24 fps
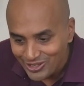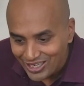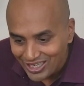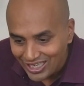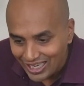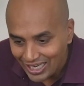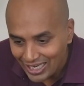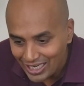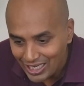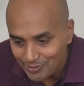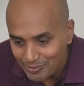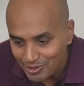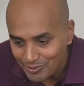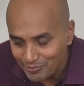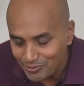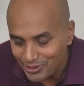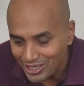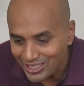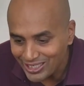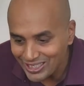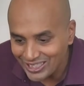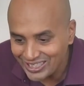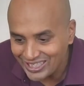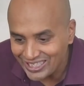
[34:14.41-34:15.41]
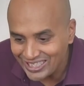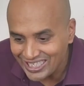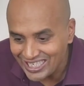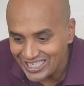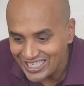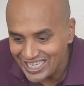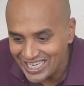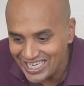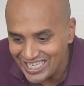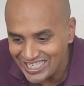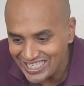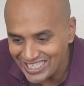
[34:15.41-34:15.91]
I am a branded
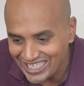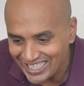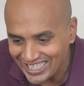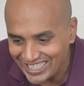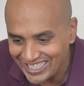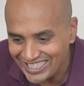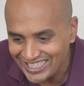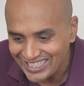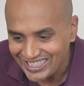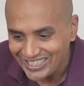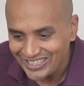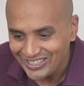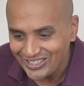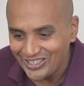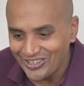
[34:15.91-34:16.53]
Canadian.